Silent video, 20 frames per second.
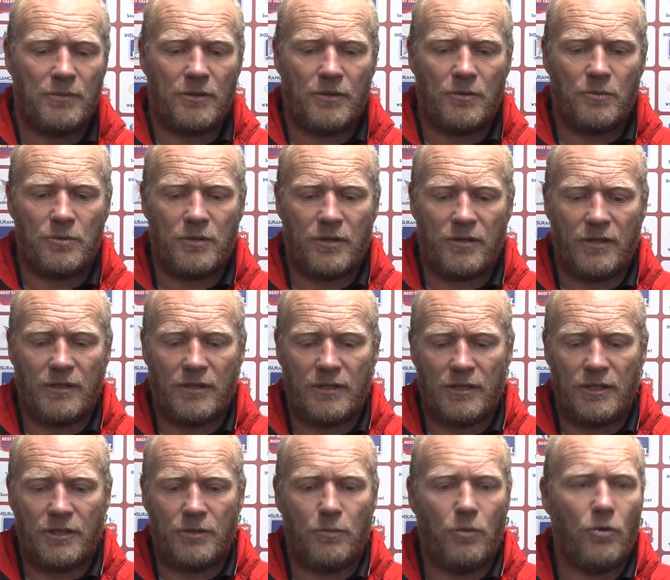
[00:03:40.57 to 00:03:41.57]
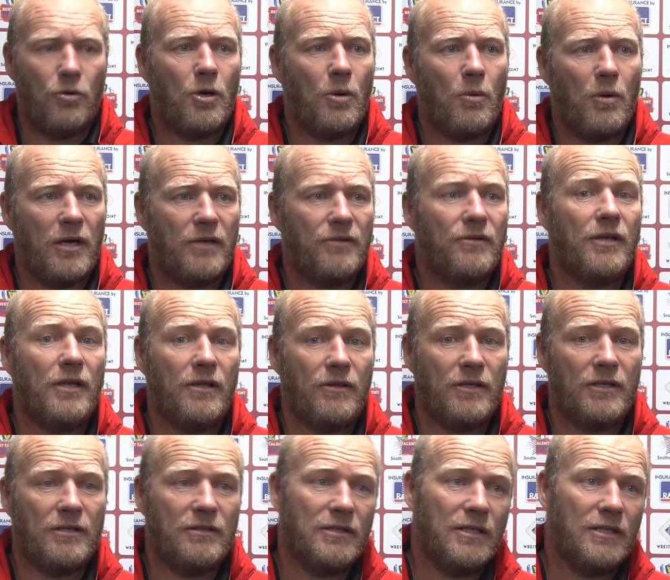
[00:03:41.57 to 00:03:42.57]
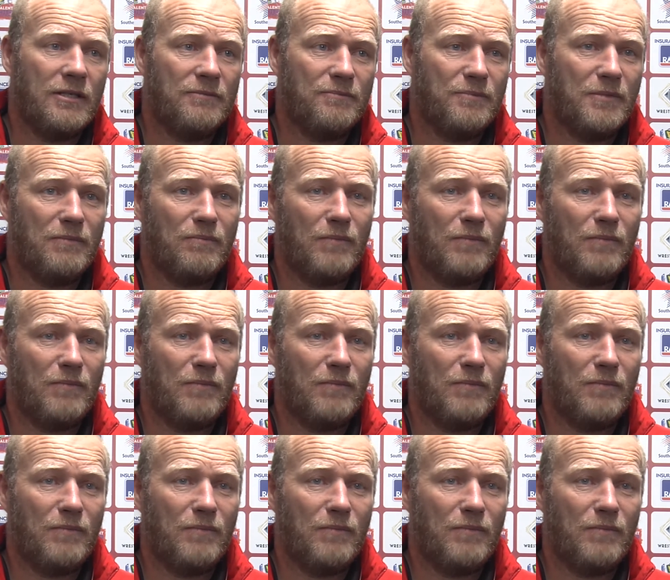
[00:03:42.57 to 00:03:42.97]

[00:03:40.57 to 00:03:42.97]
But I would think that he'll walk away thinking that, you know,